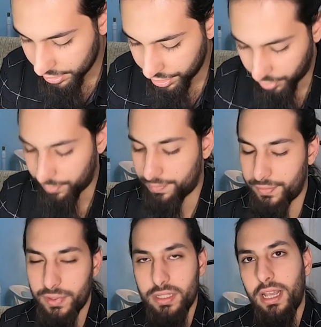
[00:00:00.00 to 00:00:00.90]
No,
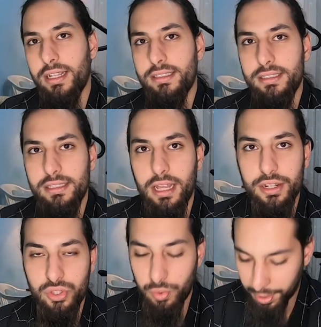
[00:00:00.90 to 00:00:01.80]
that's not
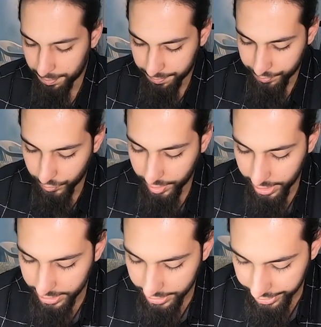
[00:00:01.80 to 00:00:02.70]
a square.
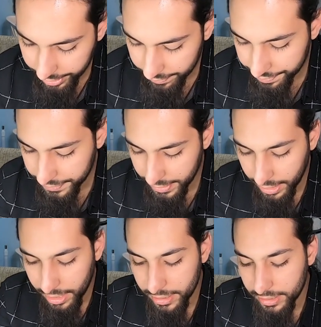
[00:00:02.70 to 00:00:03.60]
Okay, here.
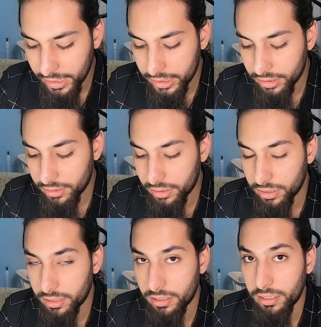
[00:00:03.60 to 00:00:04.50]

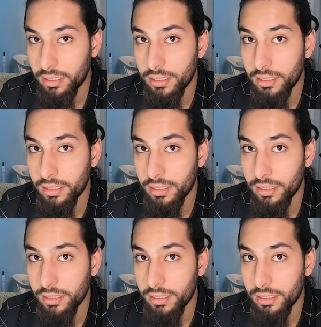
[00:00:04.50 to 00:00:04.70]
Triangle.